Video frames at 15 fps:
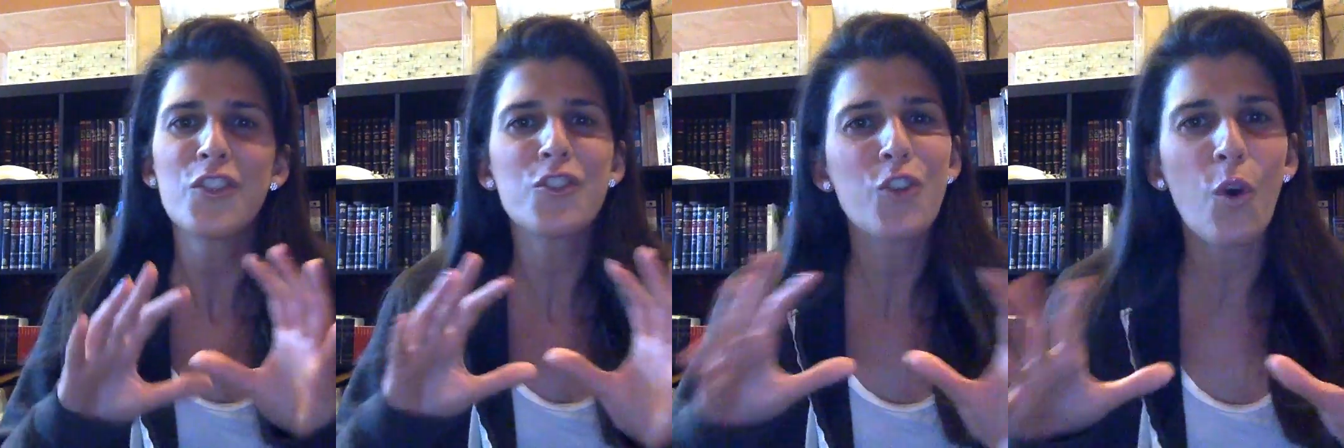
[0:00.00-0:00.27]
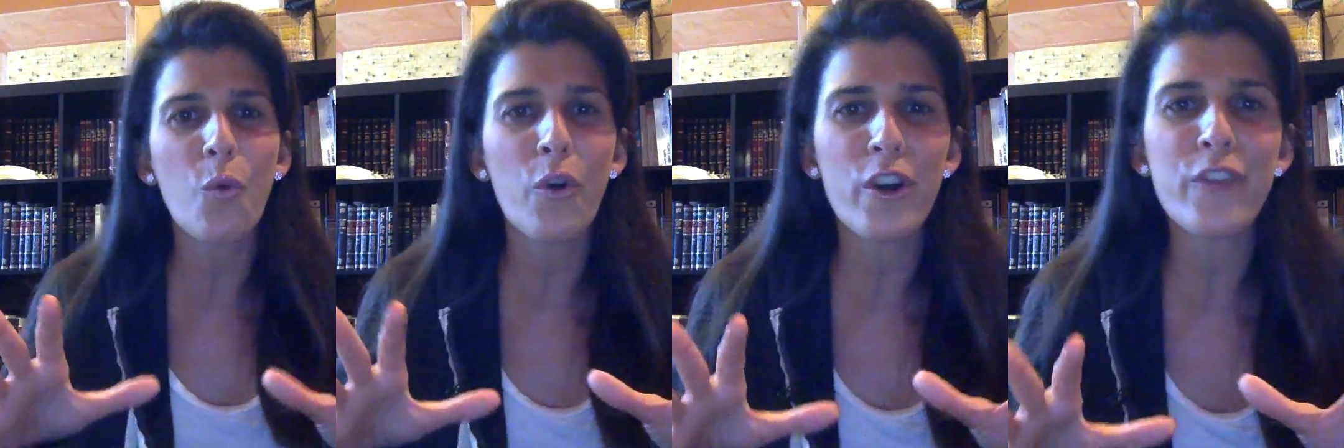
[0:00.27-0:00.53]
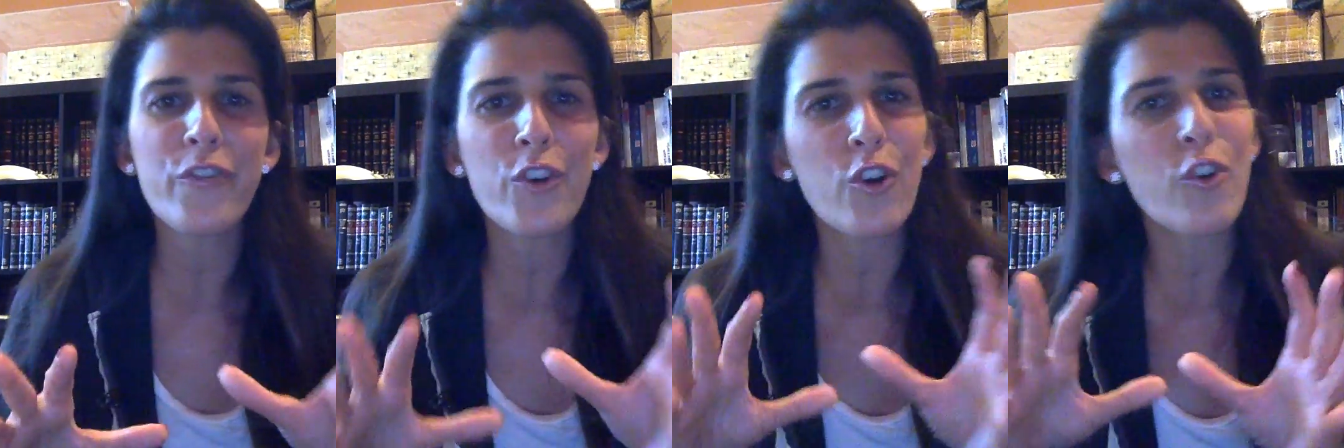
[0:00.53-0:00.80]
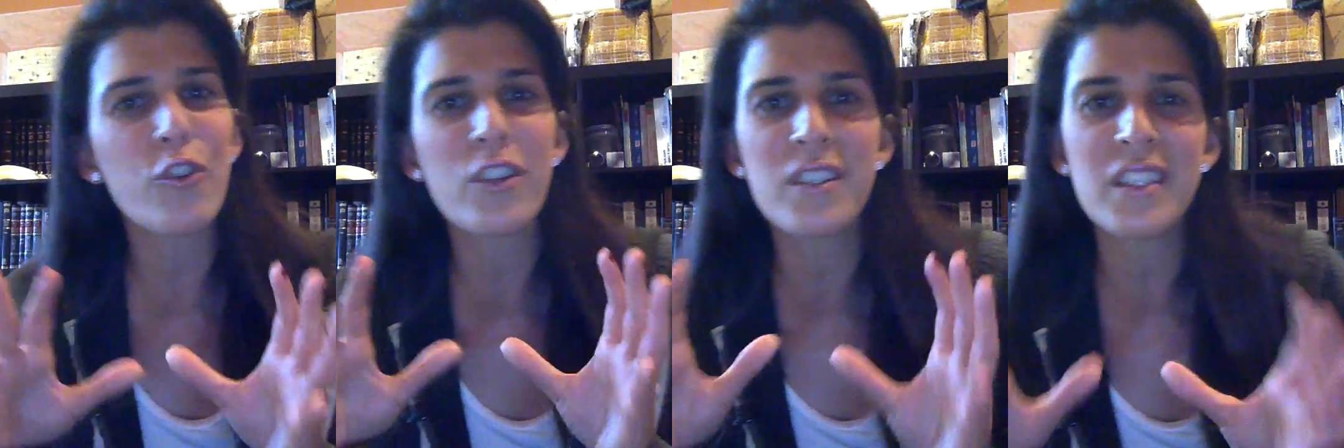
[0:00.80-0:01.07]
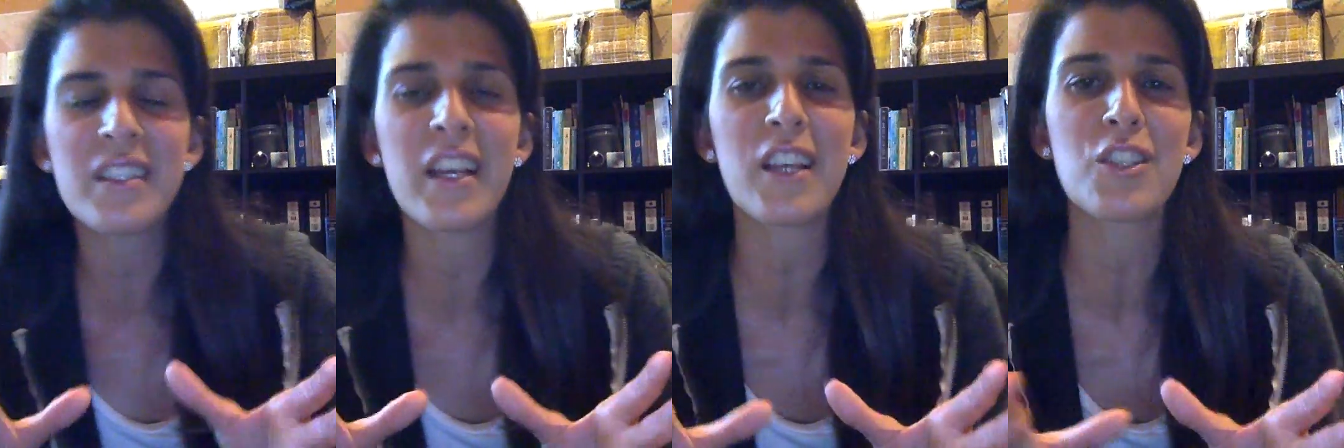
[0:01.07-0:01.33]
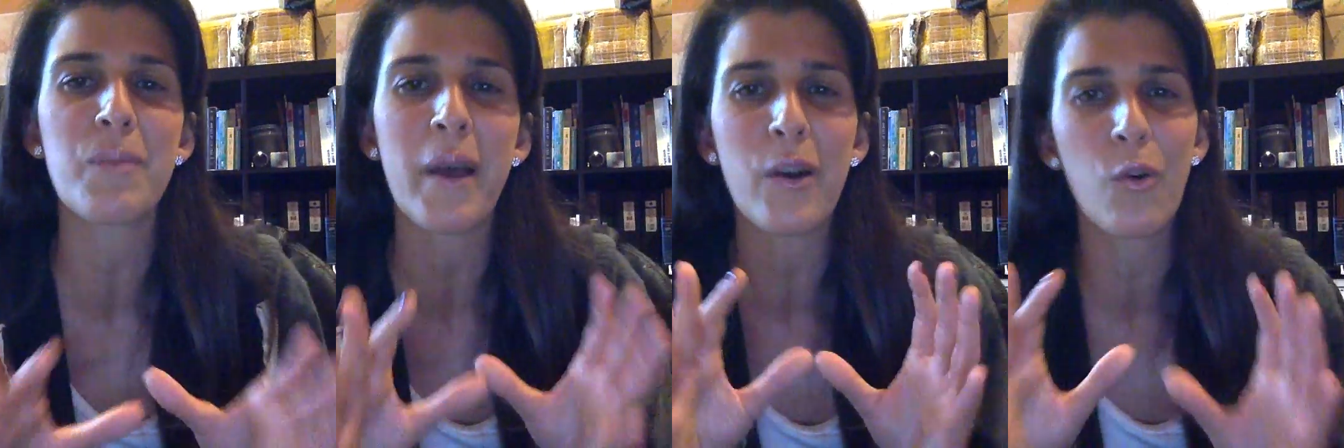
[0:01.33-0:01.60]
Don't worry if you don't know the
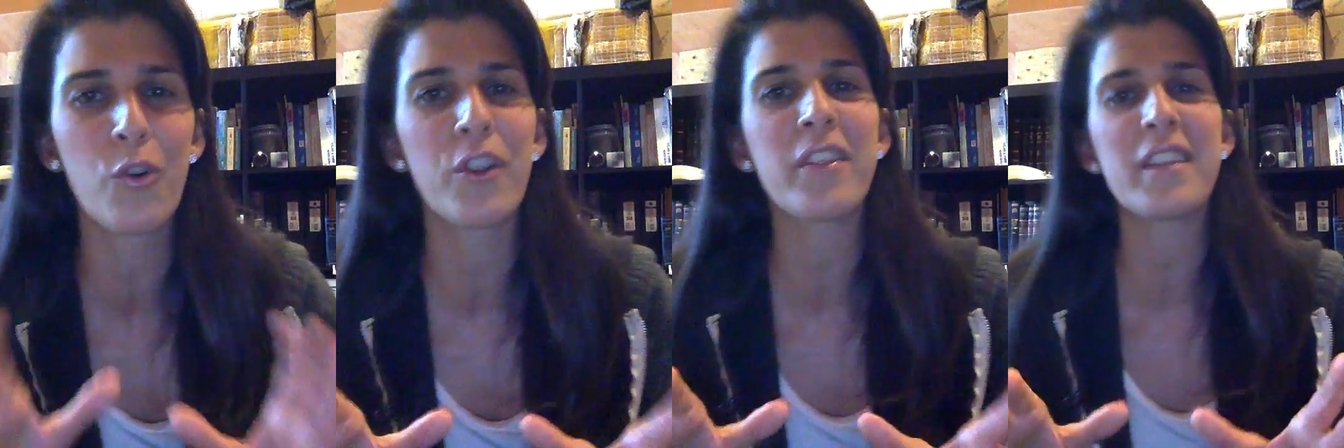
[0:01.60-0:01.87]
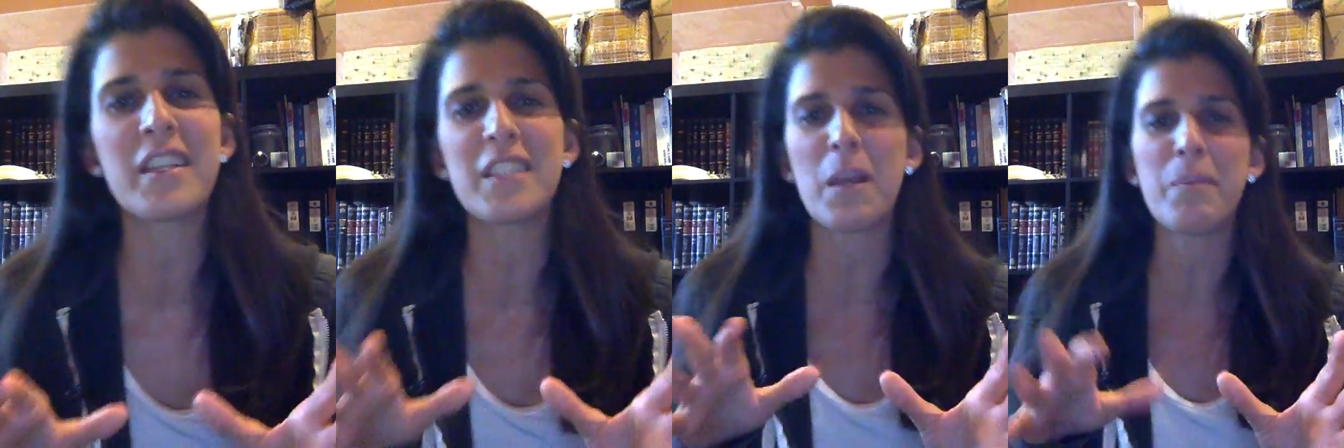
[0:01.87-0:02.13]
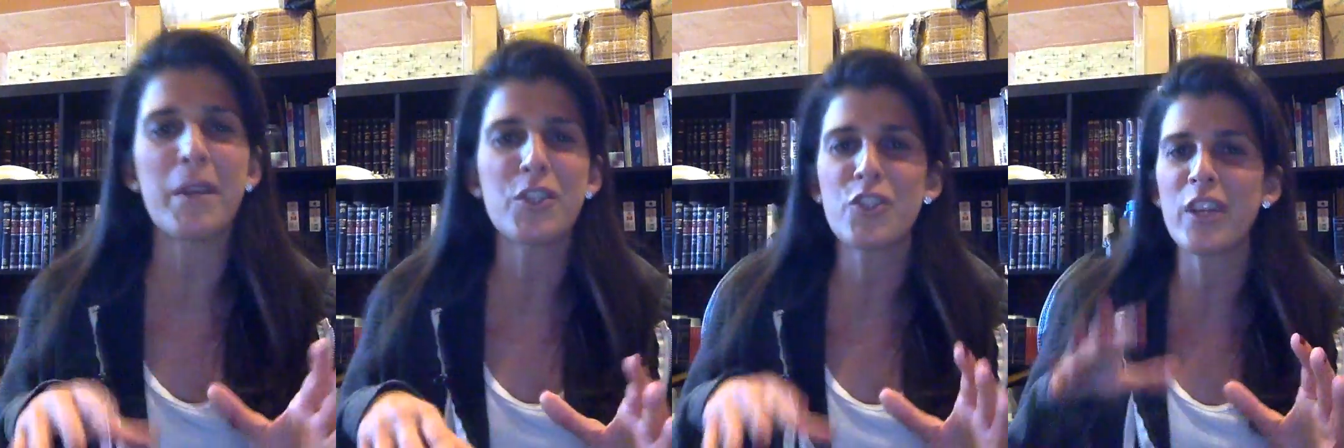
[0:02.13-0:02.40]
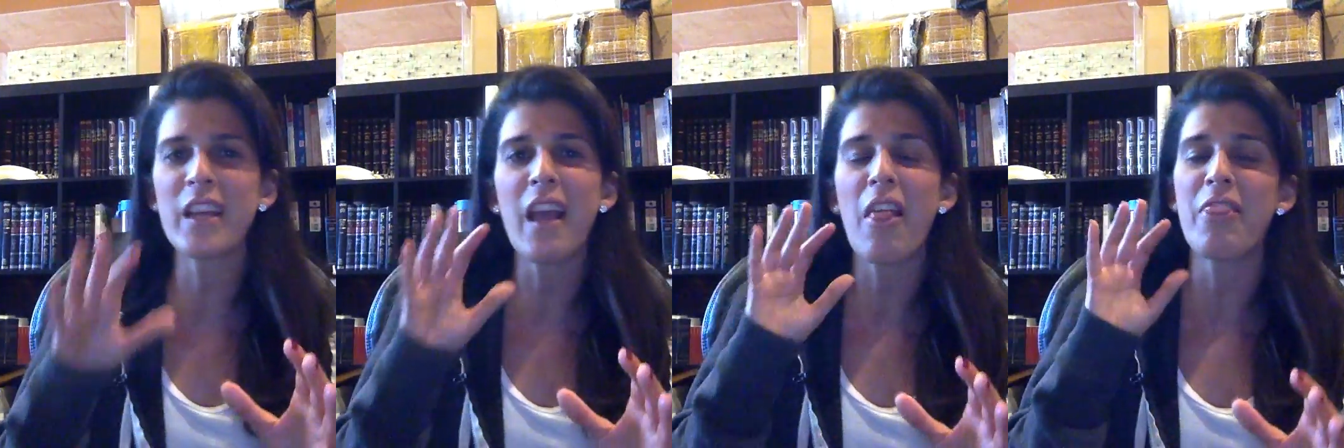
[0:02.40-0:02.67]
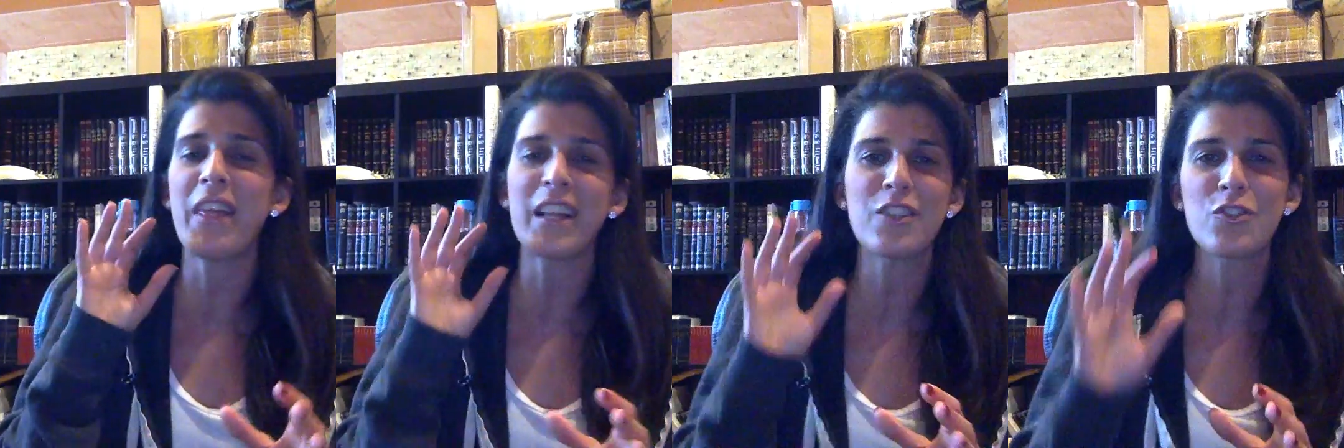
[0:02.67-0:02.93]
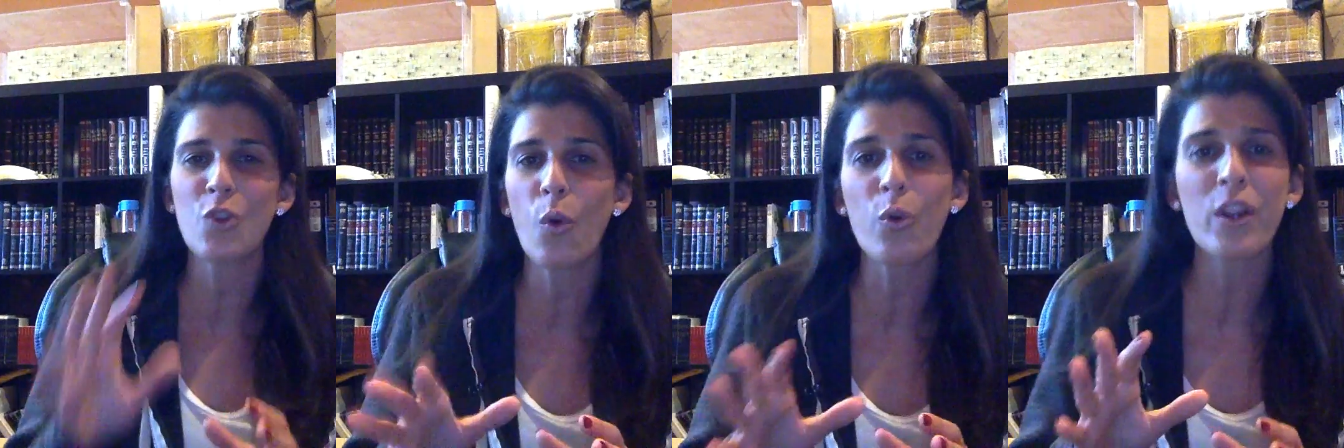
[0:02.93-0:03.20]
details about all the things I'm mentioning.
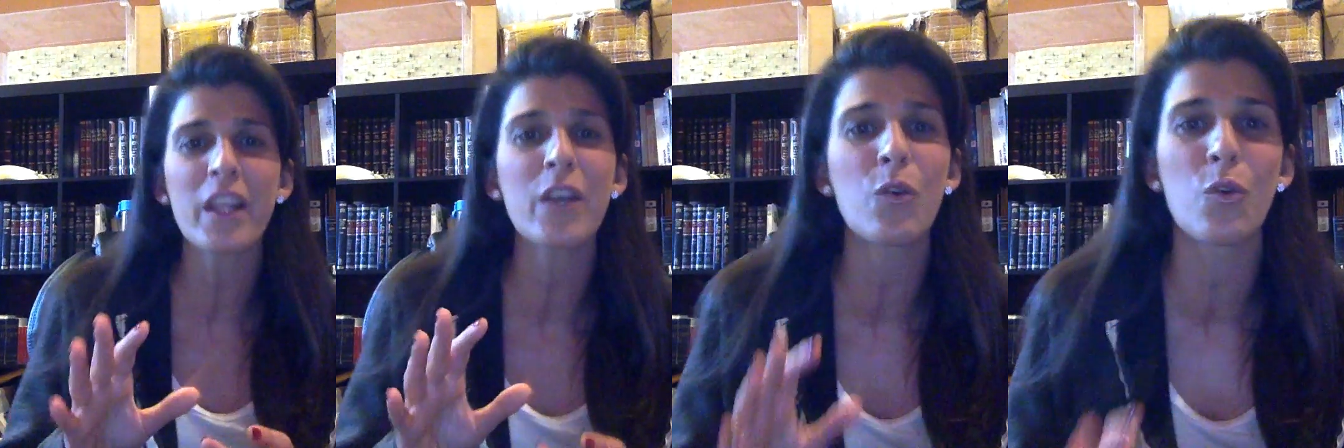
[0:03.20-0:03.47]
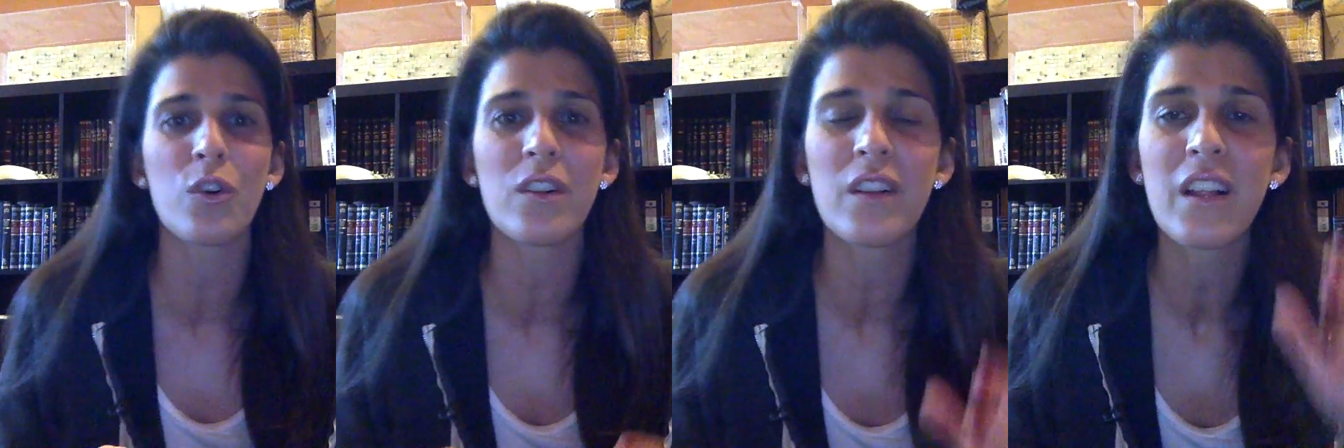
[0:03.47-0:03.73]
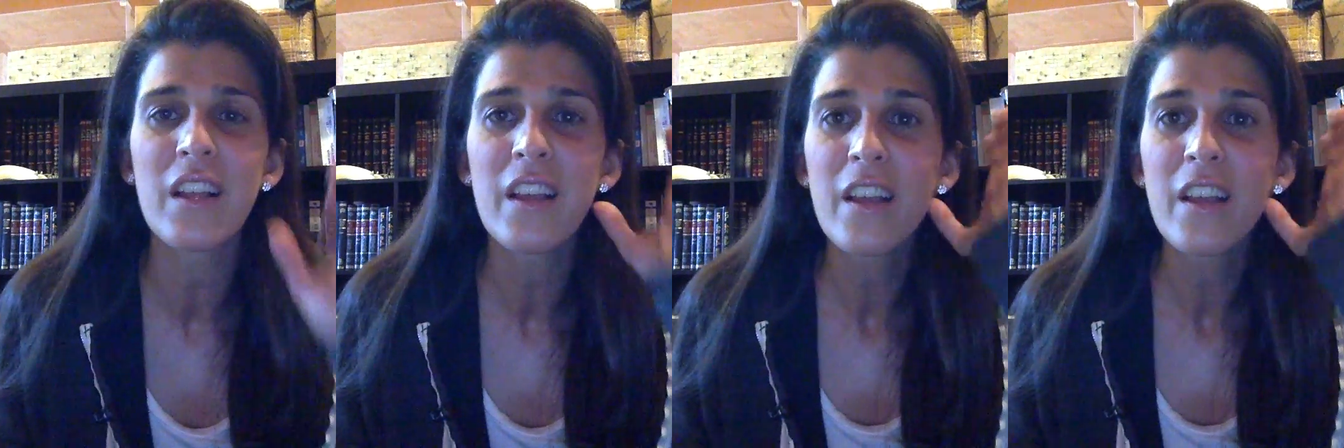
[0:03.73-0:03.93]
That's totally cool.